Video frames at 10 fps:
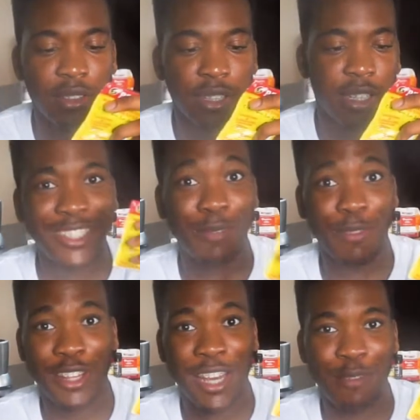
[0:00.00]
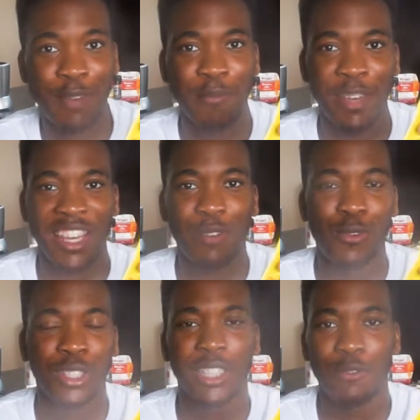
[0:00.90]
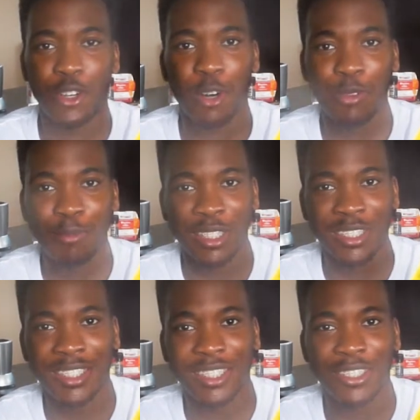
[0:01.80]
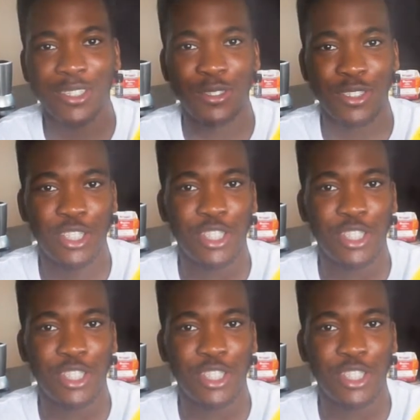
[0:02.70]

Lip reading: yeah, something that you might make once every couple months, so you